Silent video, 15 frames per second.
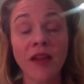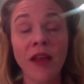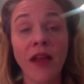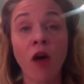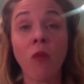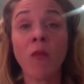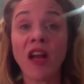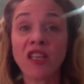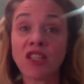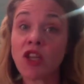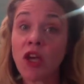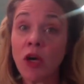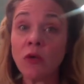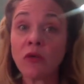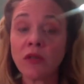
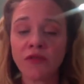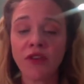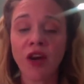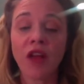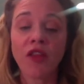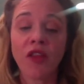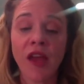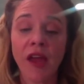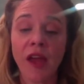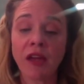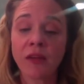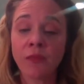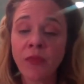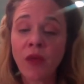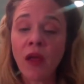forgot the
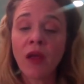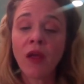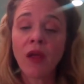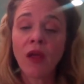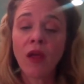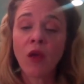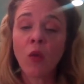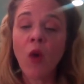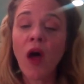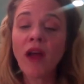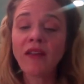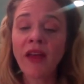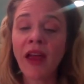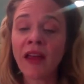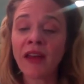N. One
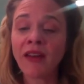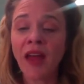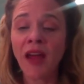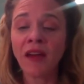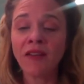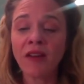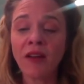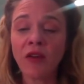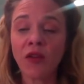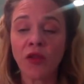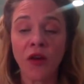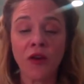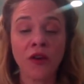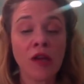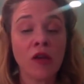day in
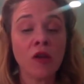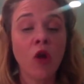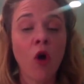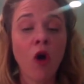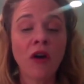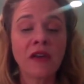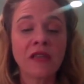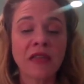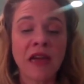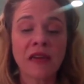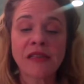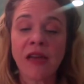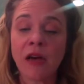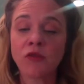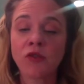1930, Laura sat
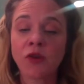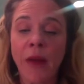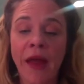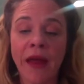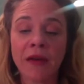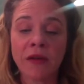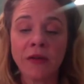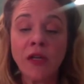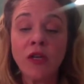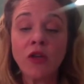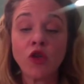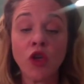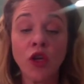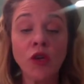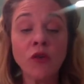down to write.
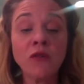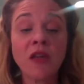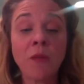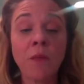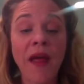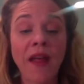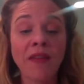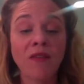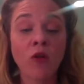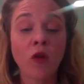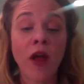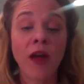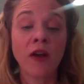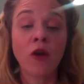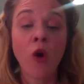She used a
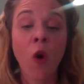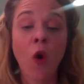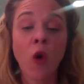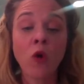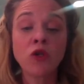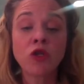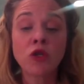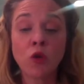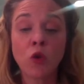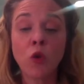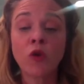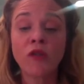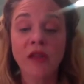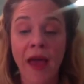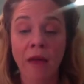pencil and an
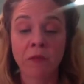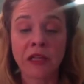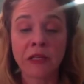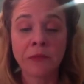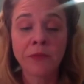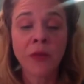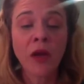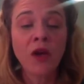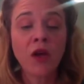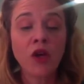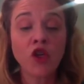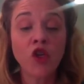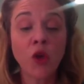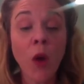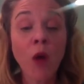old-school tablet.
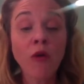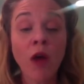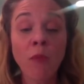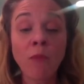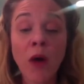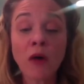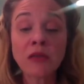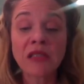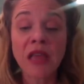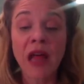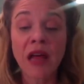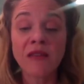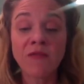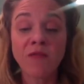She wrote on both sides of